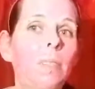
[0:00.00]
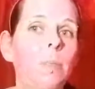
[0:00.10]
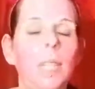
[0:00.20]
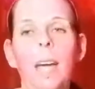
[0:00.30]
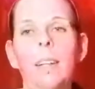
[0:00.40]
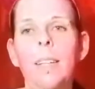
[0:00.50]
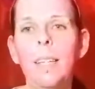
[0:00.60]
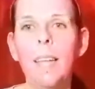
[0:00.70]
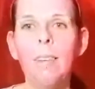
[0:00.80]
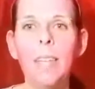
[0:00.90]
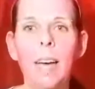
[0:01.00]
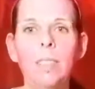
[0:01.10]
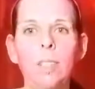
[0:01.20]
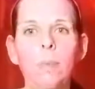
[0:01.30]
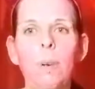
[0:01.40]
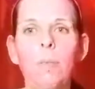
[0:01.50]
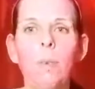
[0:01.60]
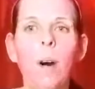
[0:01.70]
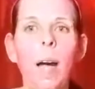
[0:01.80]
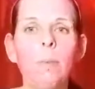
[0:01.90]
was kind of like that tattoo
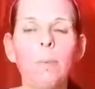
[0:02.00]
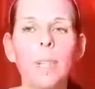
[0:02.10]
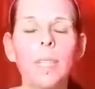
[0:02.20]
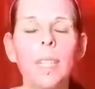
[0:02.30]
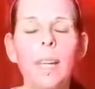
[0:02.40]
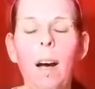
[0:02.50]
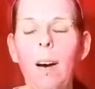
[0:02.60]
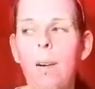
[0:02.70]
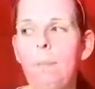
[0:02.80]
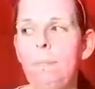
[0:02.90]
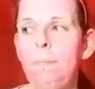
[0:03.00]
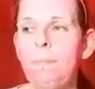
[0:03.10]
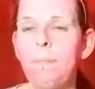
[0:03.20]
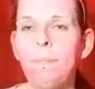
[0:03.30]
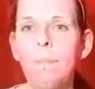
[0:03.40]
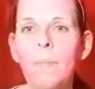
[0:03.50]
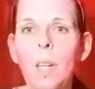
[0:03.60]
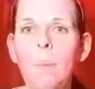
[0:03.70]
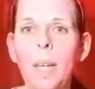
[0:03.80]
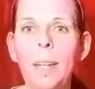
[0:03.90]
before I really
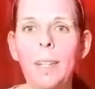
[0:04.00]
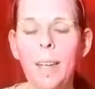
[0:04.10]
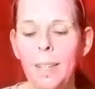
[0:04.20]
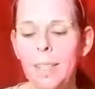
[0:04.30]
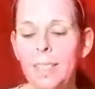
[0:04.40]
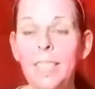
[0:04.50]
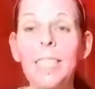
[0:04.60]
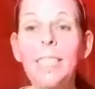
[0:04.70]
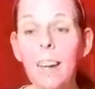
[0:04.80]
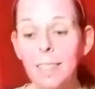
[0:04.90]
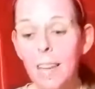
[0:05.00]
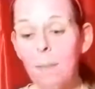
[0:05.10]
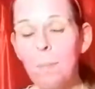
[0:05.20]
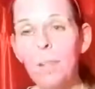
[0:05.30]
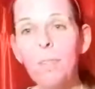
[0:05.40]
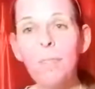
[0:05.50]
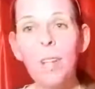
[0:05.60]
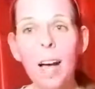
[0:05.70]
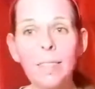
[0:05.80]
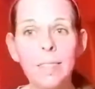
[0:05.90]
planned on it. She does have beautiful
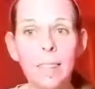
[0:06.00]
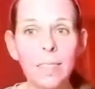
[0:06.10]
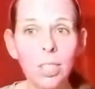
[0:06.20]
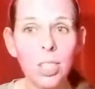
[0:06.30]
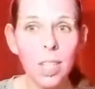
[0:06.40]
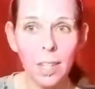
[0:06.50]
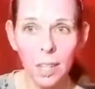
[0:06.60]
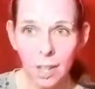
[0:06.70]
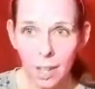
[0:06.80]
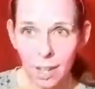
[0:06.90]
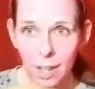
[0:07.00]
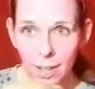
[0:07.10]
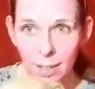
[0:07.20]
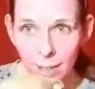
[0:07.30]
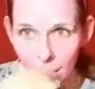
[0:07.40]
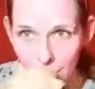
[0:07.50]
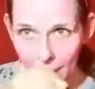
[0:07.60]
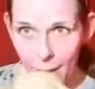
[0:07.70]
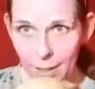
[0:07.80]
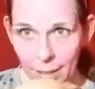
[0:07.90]
eyes, doesn't she? Look up,
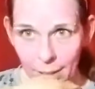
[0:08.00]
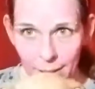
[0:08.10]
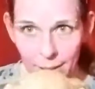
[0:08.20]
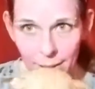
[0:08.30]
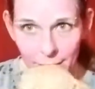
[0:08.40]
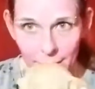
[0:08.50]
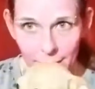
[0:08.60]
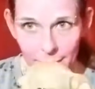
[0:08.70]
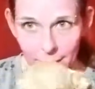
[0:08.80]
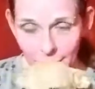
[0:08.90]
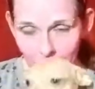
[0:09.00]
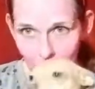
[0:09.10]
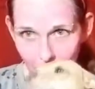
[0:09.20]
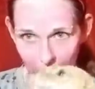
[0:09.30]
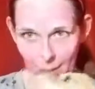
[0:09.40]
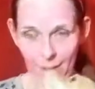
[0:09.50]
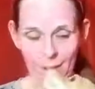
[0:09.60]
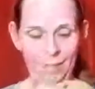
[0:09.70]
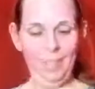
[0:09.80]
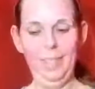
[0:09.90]
Callie. Look at my girl.